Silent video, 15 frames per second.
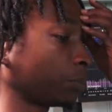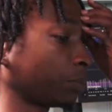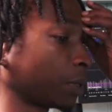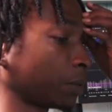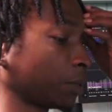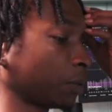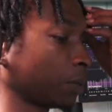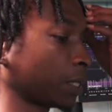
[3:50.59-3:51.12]

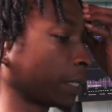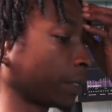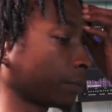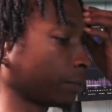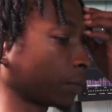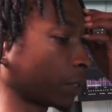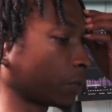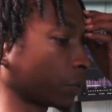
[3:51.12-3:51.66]
probably be like
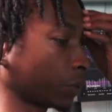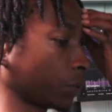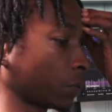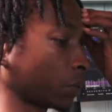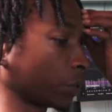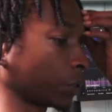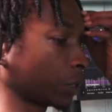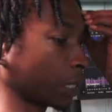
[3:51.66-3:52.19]
around
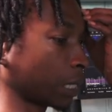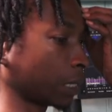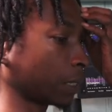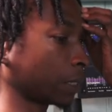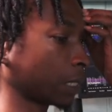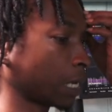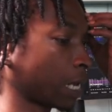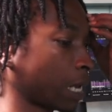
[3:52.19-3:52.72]
$200.